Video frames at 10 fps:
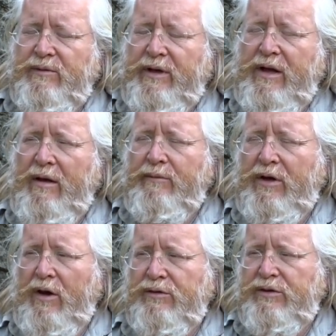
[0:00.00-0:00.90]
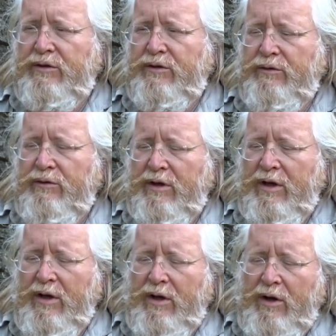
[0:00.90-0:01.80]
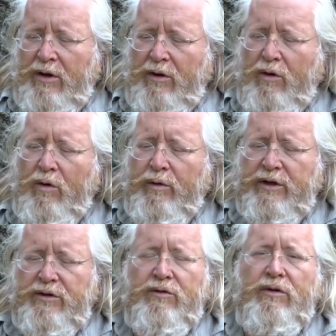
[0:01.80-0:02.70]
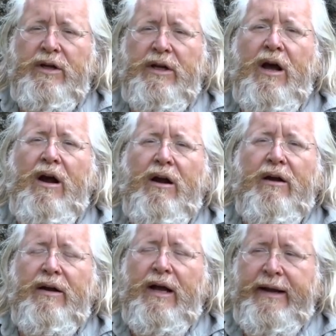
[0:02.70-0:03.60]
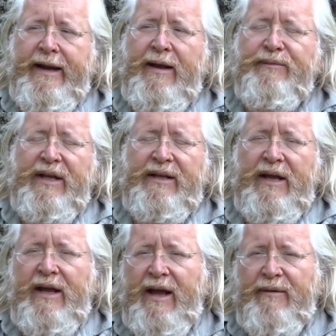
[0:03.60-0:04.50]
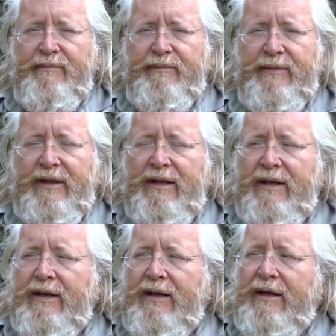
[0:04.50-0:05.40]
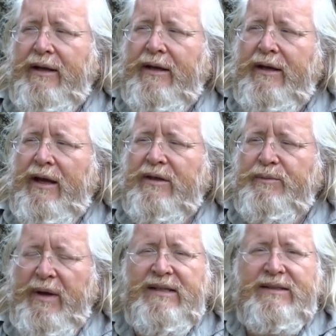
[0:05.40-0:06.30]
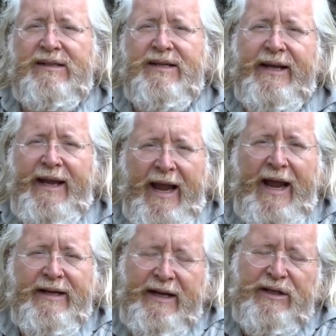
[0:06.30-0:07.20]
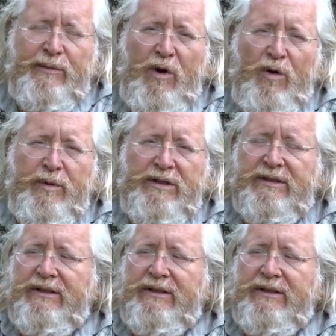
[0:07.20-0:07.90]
We come closer to who we truly are. I am that I am, as best as I can in the moment.